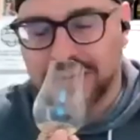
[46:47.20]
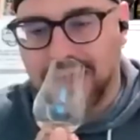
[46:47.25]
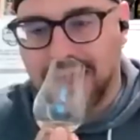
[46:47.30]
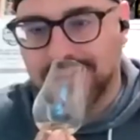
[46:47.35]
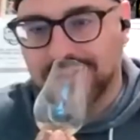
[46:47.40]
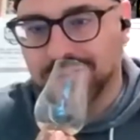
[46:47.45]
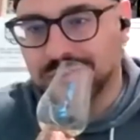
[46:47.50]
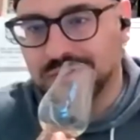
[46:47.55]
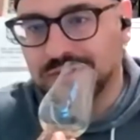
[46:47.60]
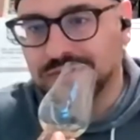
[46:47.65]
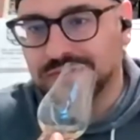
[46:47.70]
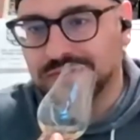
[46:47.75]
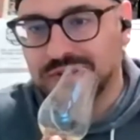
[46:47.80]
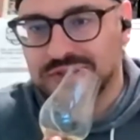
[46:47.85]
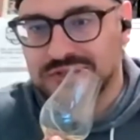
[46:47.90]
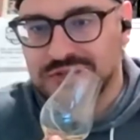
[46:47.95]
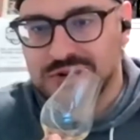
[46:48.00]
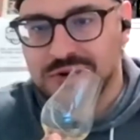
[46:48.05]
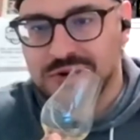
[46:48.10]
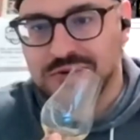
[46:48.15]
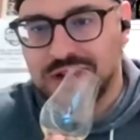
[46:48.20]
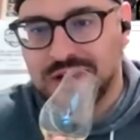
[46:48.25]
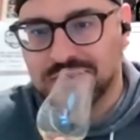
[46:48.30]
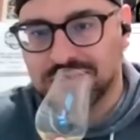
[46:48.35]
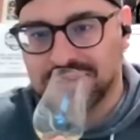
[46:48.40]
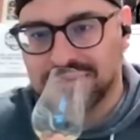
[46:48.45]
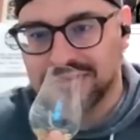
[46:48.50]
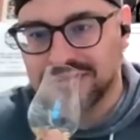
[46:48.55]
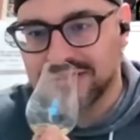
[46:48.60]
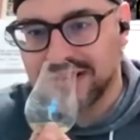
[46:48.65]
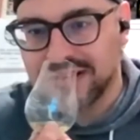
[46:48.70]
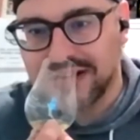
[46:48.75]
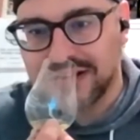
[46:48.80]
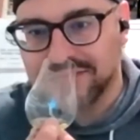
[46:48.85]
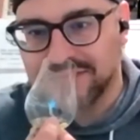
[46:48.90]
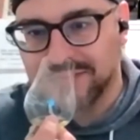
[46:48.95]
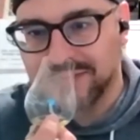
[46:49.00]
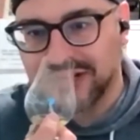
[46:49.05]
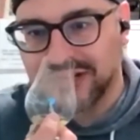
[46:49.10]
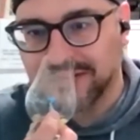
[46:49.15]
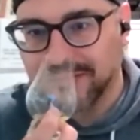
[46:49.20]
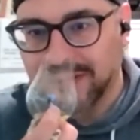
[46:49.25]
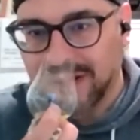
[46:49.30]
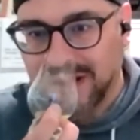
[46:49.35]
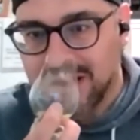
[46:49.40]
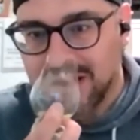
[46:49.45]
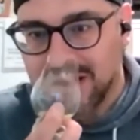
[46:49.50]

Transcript: a rabbit hole for it to go down later tonight for me.